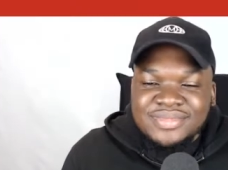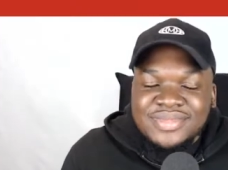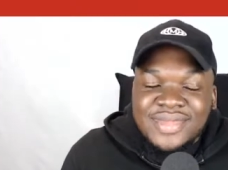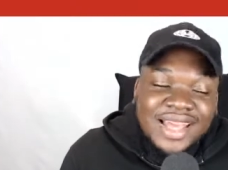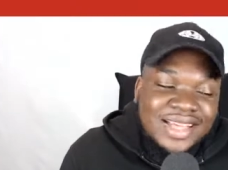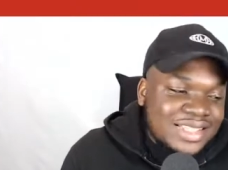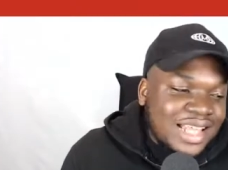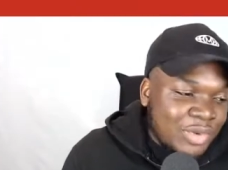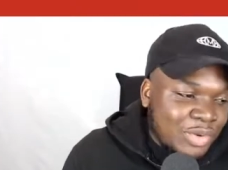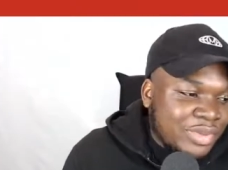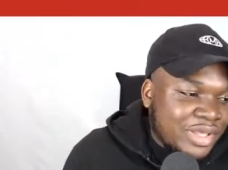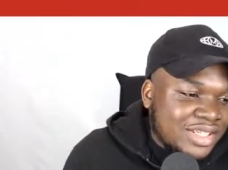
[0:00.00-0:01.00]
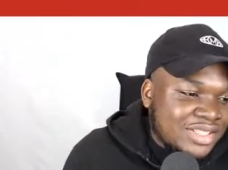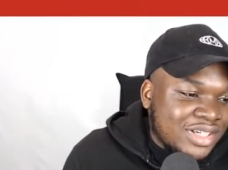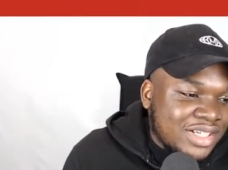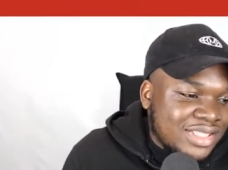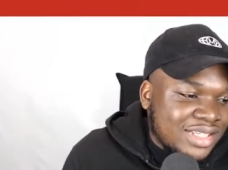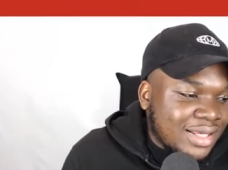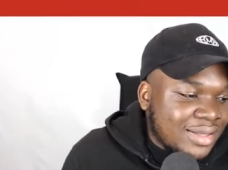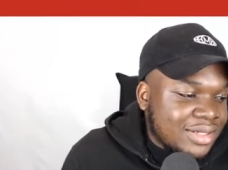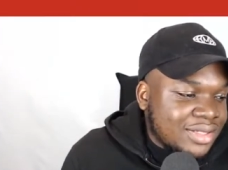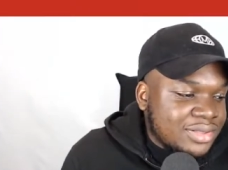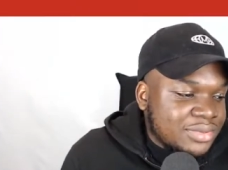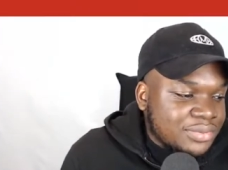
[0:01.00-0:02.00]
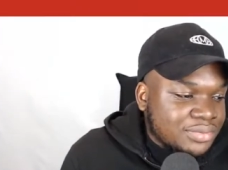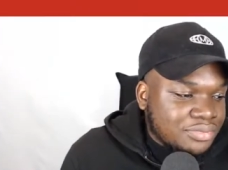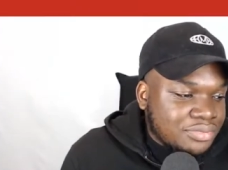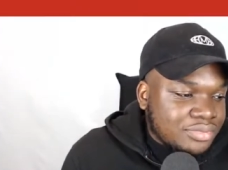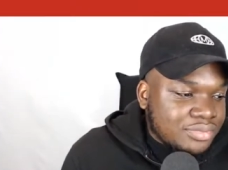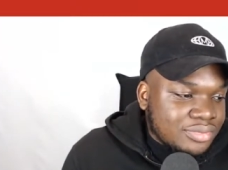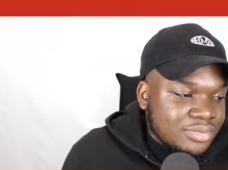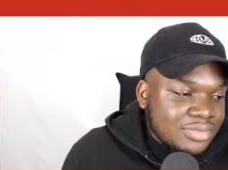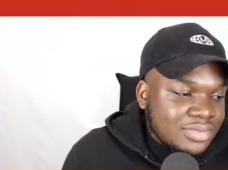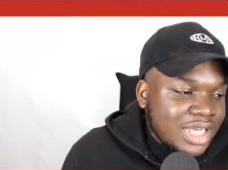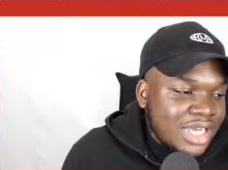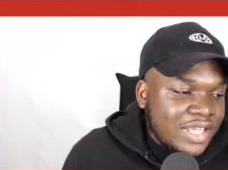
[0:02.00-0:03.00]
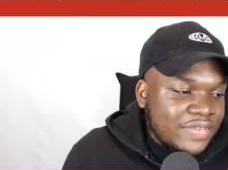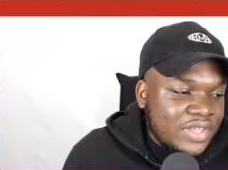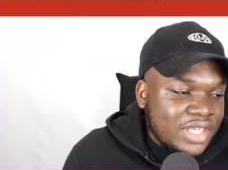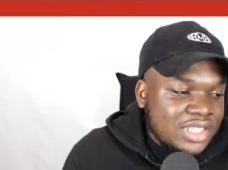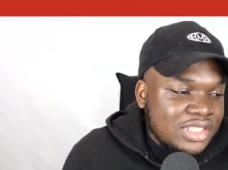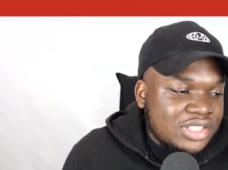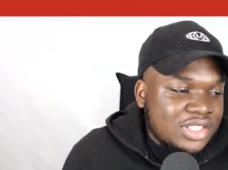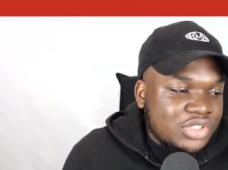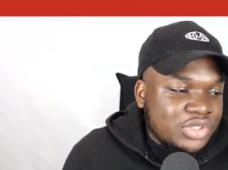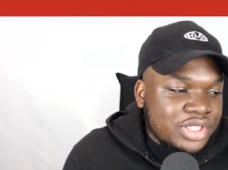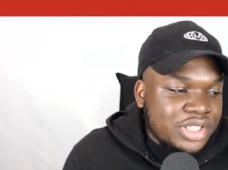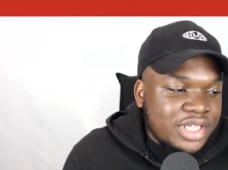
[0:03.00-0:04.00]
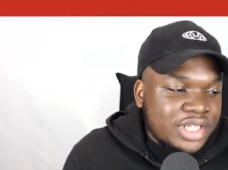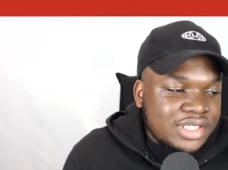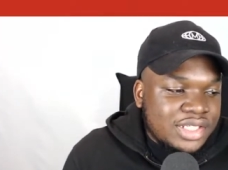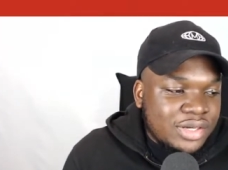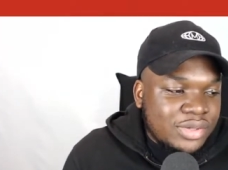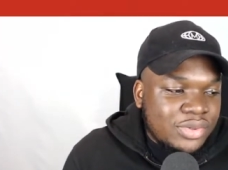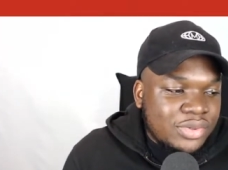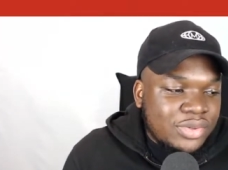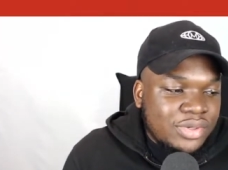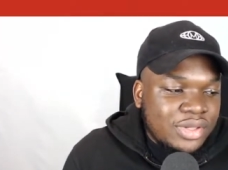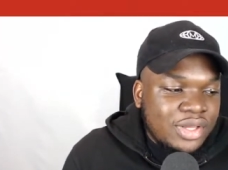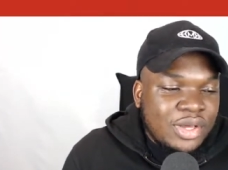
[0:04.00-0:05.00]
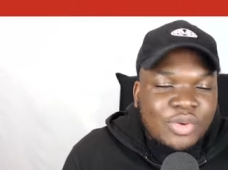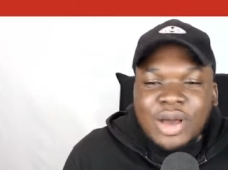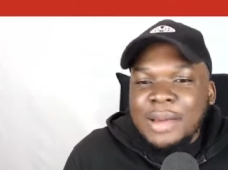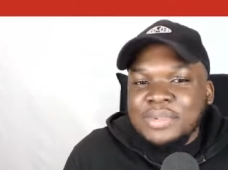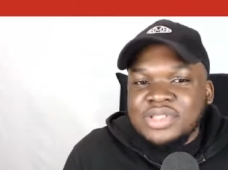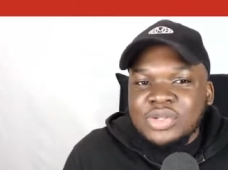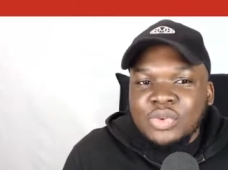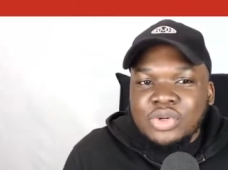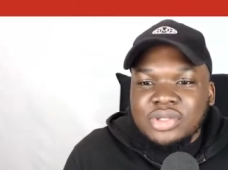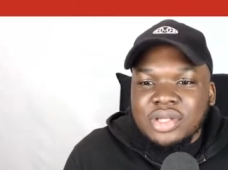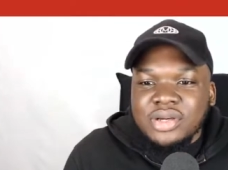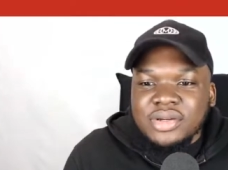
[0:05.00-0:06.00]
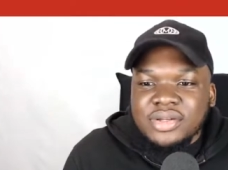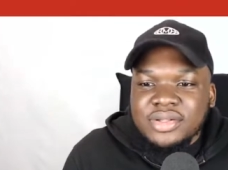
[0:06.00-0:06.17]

that will be interesting, I think. And if he is to join the Inner Circle, what happens to Wardlow?